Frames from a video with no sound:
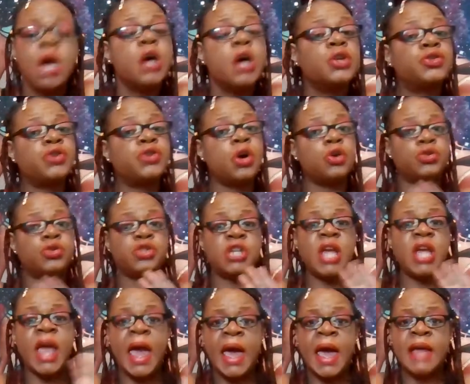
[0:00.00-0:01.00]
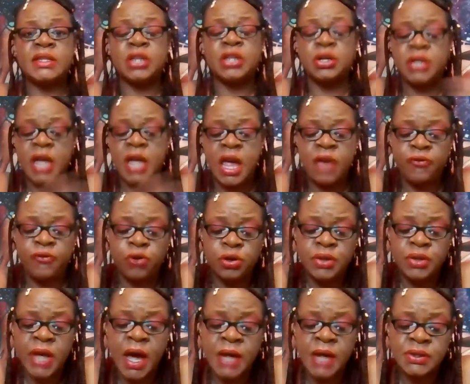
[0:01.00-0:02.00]
So she asked her dad for
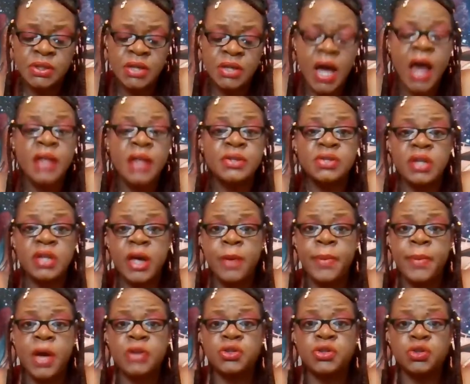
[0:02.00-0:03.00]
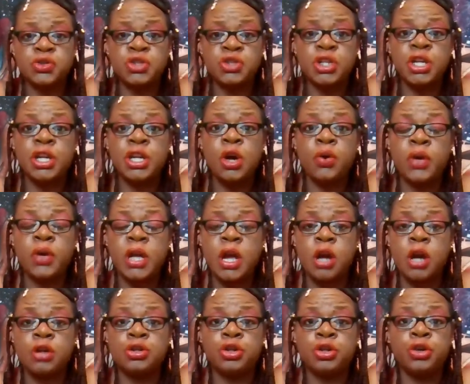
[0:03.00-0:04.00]
$1,000 to help out so she can go get
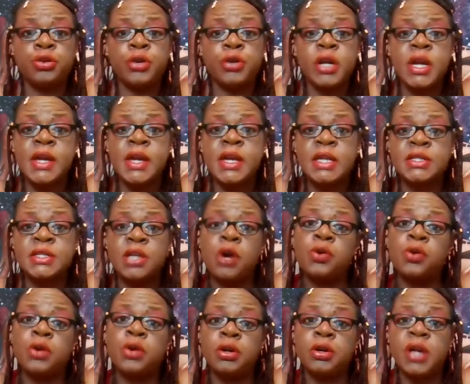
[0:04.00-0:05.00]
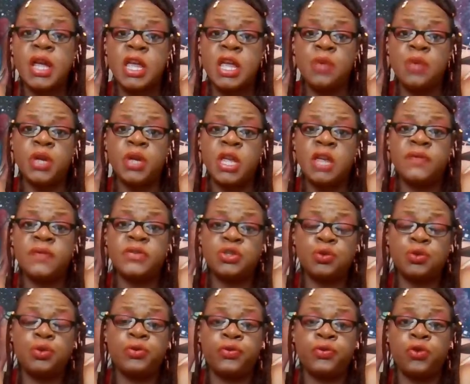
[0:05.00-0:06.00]
her degree, and he told her that he would give it
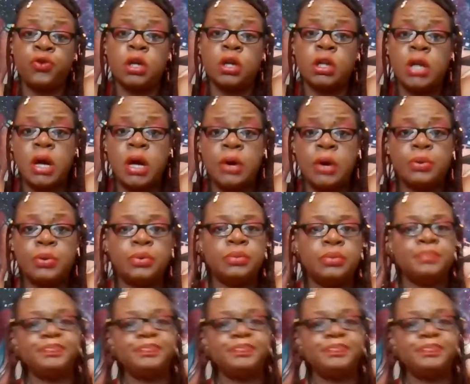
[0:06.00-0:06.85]
to her for a loan.